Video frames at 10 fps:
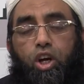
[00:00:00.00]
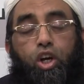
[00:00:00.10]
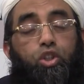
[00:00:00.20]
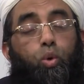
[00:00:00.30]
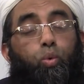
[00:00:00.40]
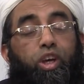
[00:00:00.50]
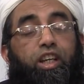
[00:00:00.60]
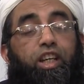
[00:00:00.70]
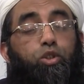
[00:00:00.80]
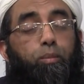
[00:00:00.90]
So,
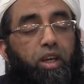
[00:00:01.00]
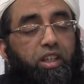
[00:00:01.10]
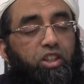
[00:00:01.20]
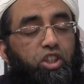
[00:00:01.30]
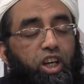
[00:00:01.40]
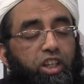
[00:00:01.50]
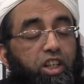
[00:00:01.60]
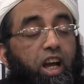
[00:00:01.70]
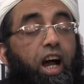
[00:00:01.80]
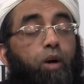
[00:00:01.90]
we need to make a change.
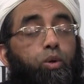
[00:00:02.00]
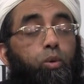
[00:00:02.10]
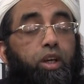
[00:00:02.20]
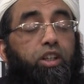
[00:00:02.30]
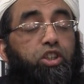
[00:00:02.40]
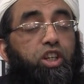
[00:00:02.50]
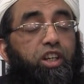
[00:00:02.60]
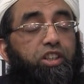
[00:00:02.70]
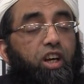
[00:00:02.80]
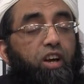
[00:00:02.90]
And how do you make a
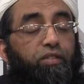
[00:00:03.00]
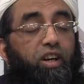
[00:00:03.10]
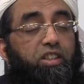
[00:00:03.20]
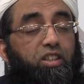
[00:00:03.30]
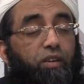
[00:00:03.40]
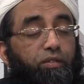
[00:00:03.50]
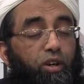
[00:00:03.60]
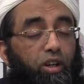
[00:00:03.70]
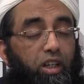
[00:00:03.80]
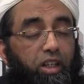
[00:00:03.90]
change? First of
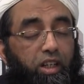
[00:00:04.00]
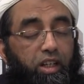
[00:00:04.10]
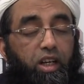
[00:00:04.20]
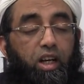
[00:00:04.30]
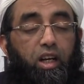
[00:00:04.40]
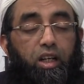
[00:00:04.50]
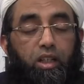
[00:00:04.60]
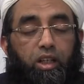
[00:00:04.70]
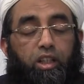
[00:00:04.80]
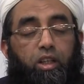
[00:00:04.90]
all,
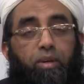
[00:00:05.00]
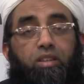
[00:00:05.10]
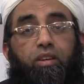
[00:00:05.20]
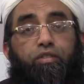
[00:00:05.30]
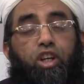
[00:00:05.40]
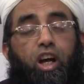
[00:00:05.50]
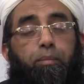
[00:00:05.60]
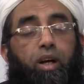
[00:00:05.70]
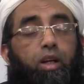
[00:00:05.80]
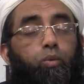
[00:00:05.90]
in the month of
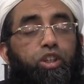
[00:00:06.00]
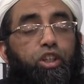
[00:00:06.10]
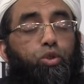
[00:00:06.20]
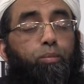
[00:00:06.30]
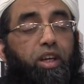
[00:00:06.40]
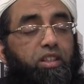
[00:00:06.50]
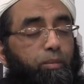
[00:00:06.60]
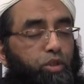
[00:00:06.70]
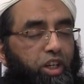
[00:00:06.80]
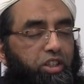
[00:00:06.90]
Sha'ban, we need to make
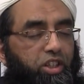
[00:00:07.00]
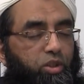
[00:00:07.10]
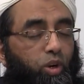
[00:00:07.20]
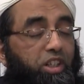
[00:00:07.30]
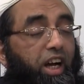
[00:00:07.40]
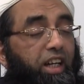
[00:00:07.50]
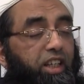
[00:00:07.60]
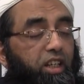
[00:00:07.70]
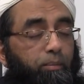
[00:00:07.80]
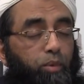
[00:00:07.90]
some changes. What are
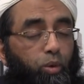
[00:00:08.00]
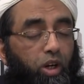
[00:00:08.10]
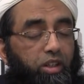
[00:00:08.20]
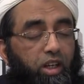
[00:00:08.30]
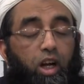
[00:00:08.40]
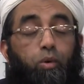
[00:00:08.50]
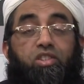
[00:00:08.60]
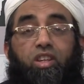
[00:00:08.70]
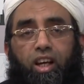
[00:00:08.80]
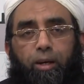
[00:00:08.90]
they? Number one, our
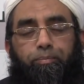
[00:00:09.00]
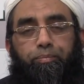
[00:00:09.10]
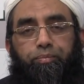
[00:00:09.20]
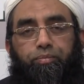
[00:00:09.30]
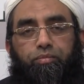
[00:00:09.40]
salah.